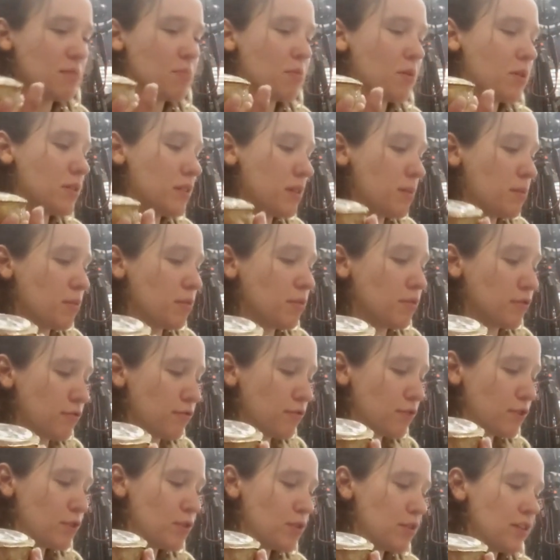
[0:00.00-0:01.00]
spilled some of her
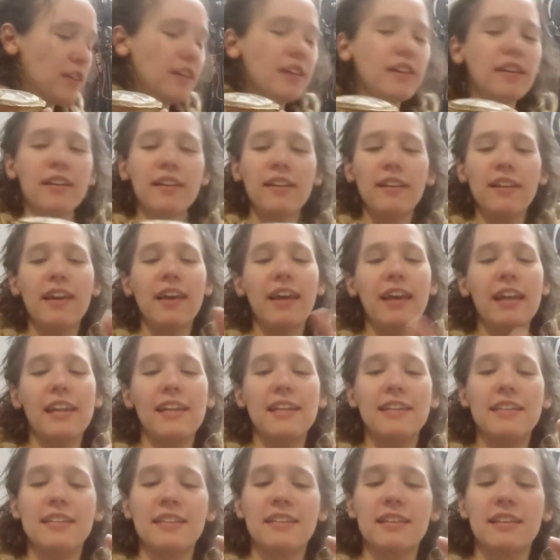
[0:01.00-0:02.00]
food in
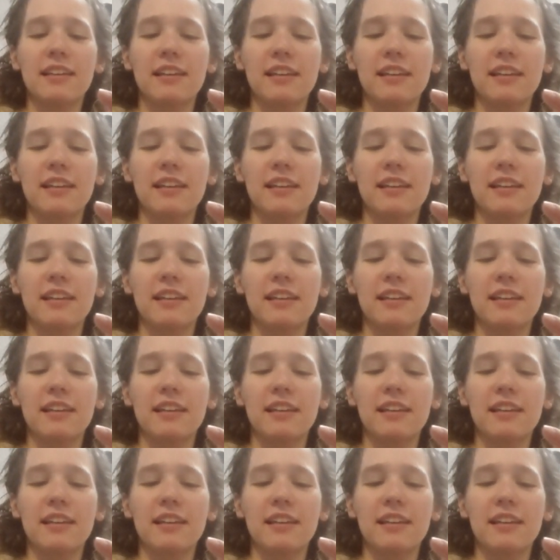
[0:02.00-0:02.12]
it.